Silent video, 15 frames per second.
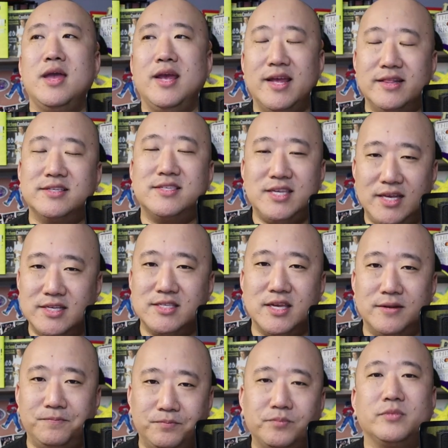in
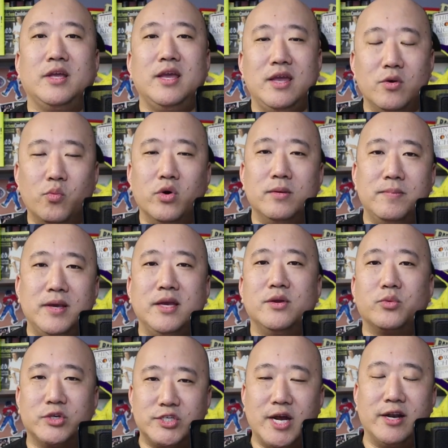season, it would
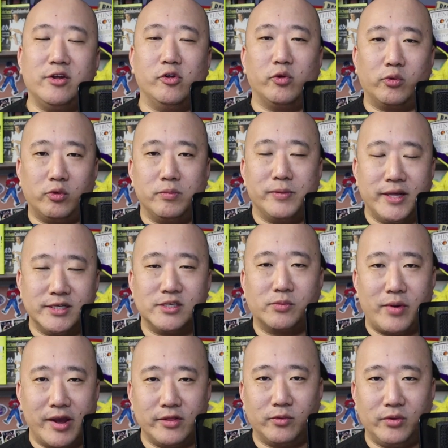be Rashad Hill
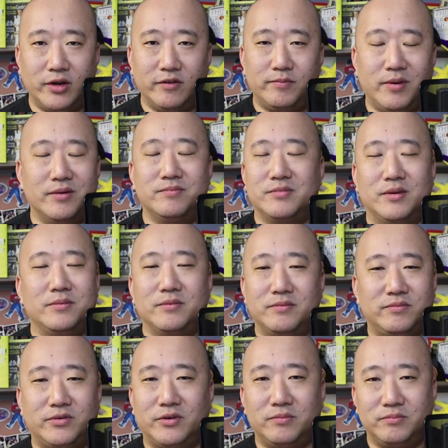replacing Riley Reiff, but I
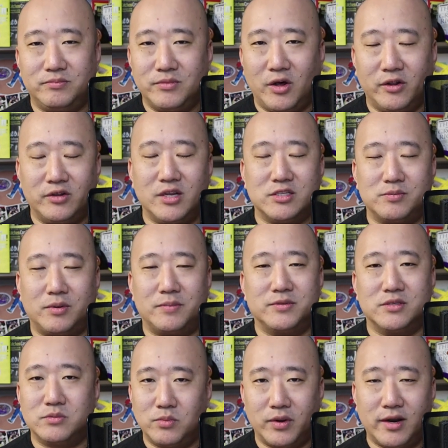mean, for all intents and
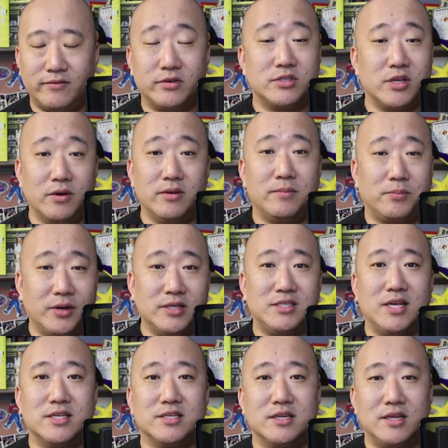purposes, whatever. So in
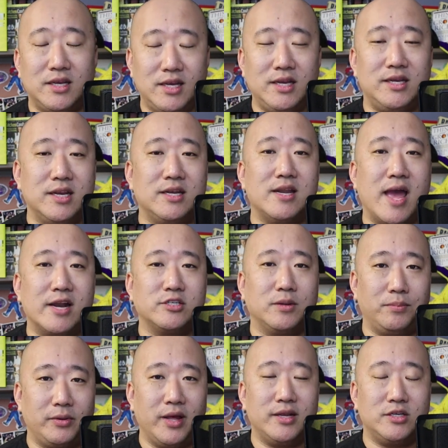preseason, he did
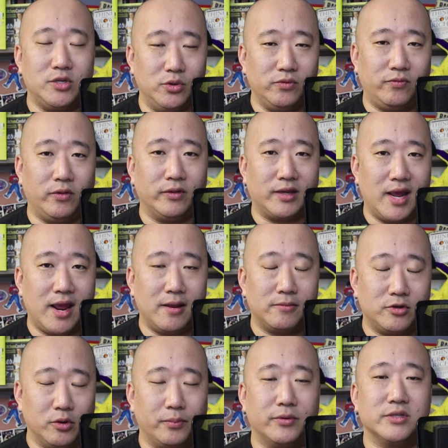actually play two
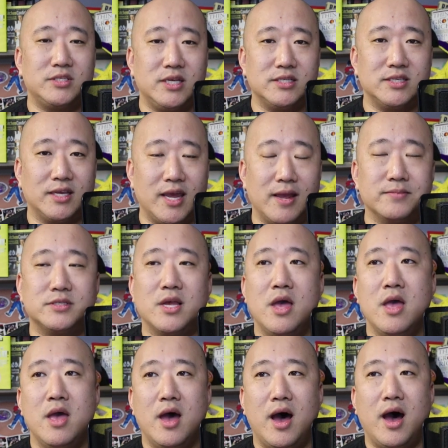preseason games
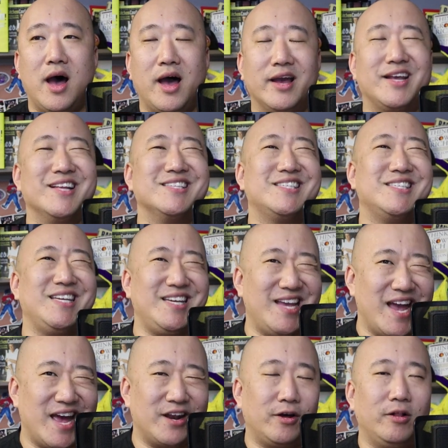against
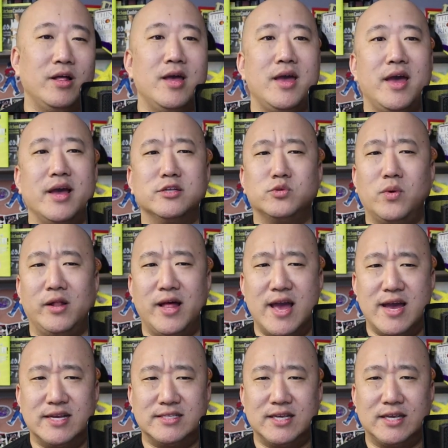Seattle as well
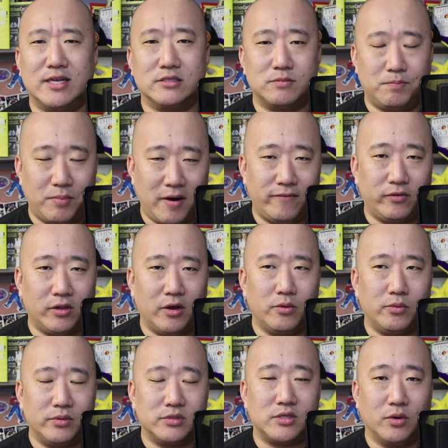as against
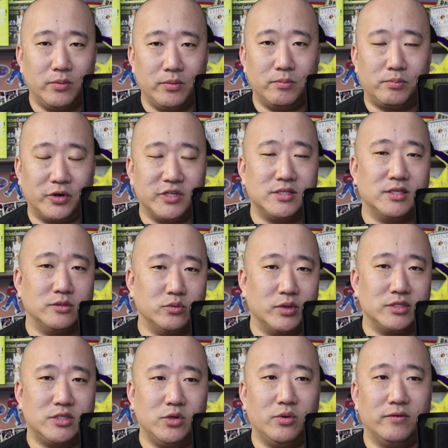Buffalo. So preseason
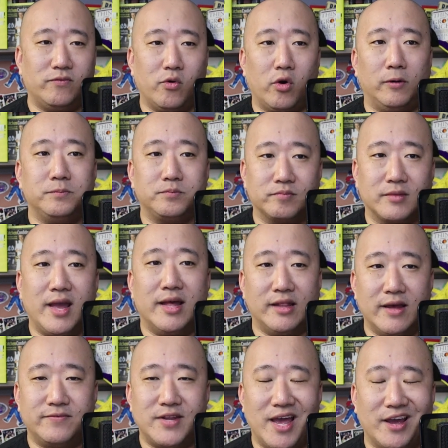weeks 2 and 4 at
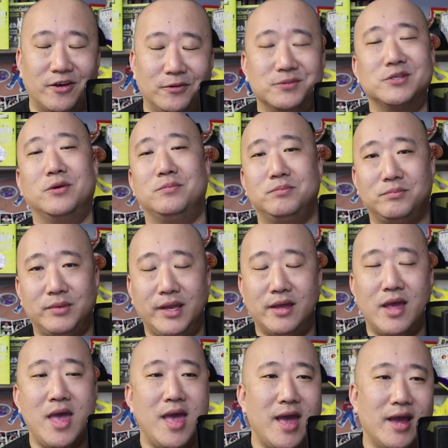left tackle. So,
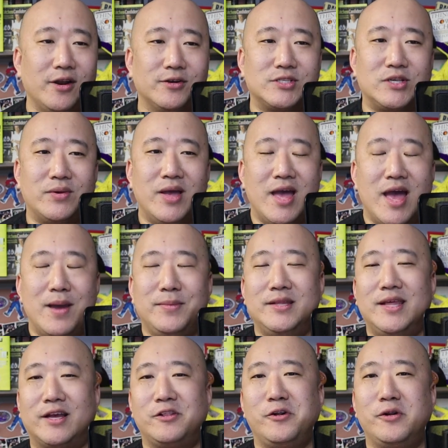yeah. And also, I
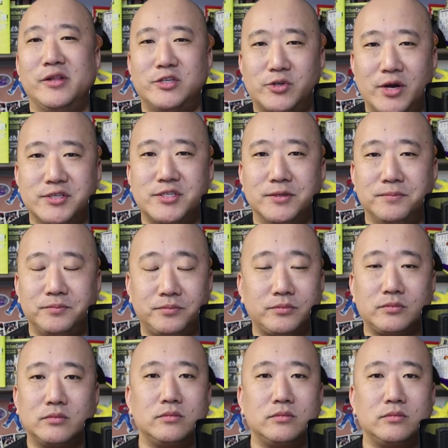mean, they clearly trust him.